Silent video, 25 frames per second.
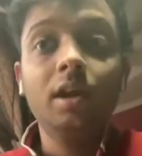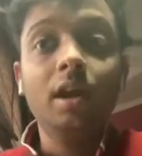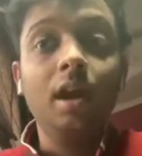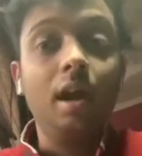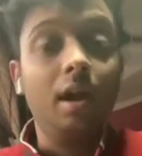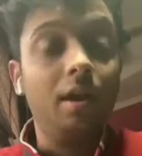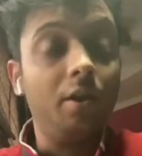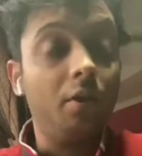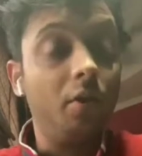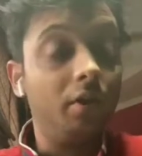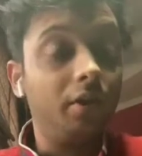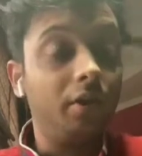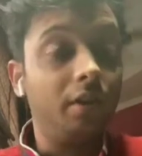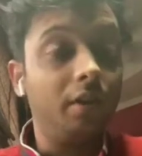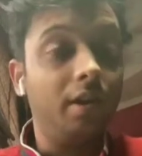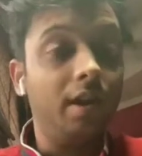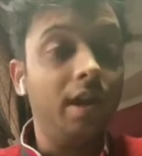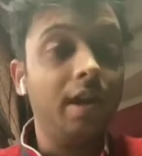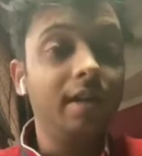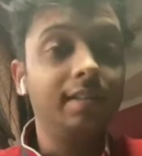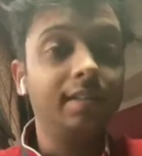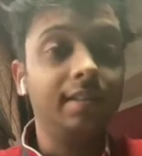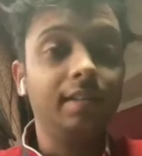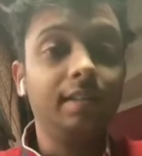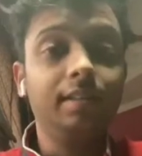and
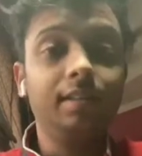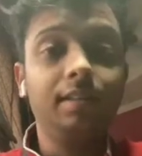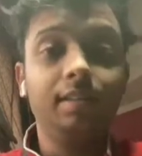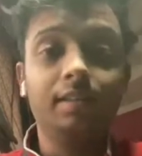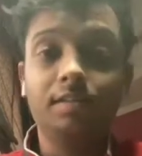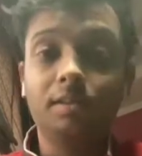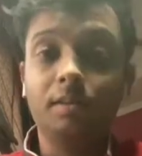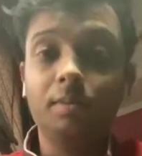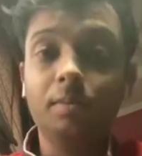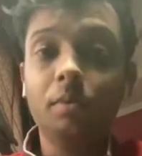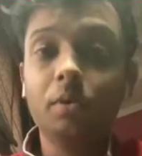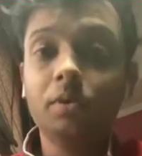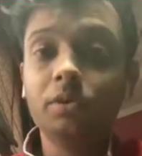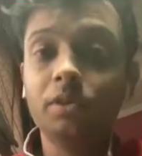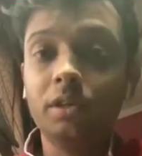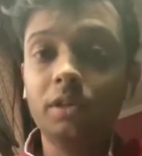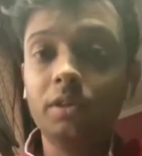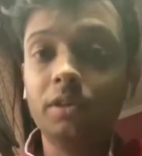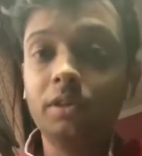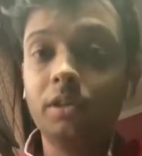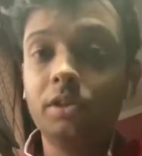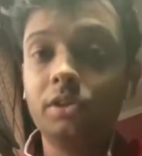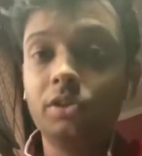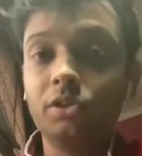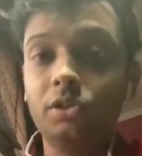organizing this remote
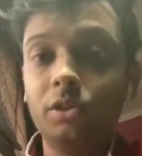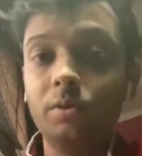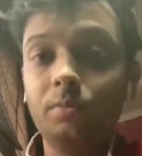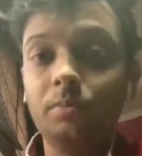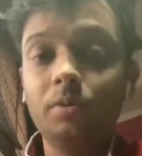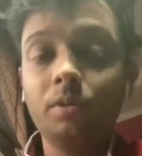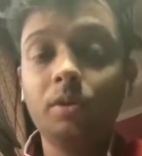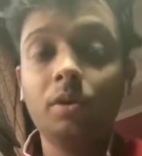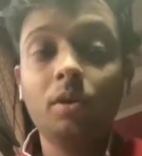internship,